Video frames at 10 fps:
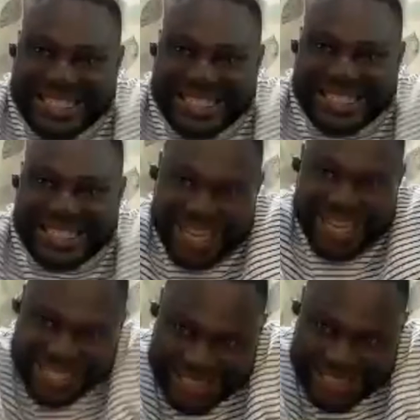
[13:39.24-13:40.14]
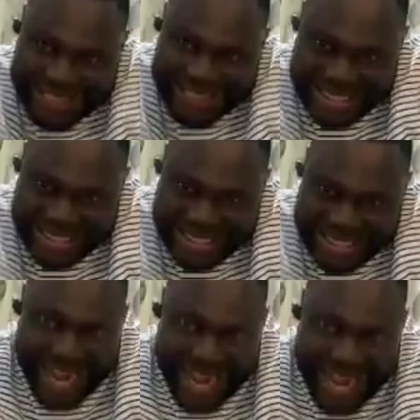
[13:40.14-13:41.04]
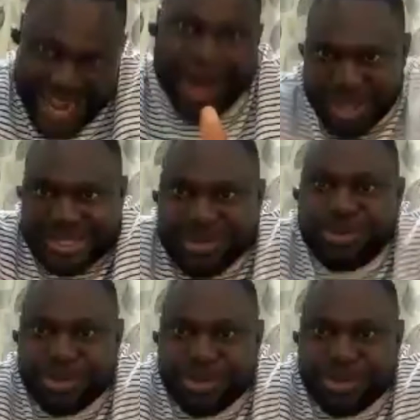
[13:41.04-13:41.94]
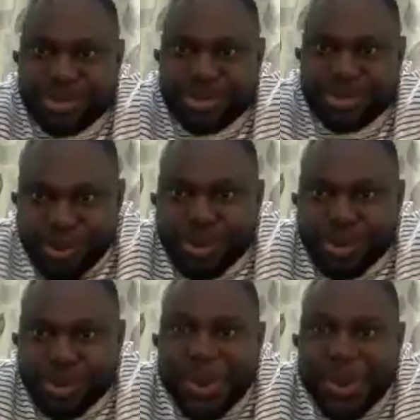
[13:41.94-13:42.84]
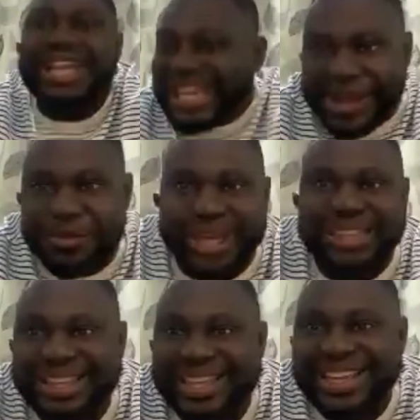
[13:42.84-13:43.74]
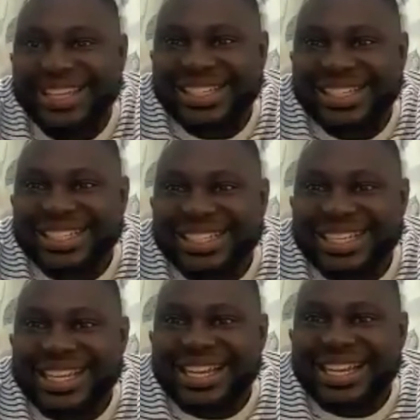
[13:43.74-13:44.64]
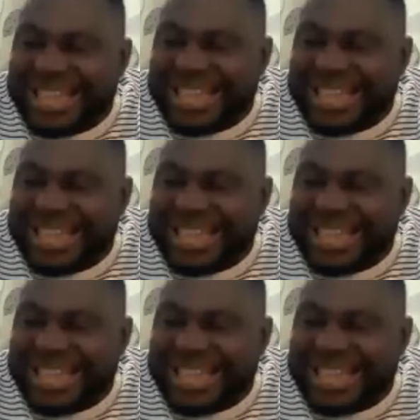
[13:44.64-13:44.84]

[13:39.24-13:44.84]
stance now is what we want to end the game with. Now,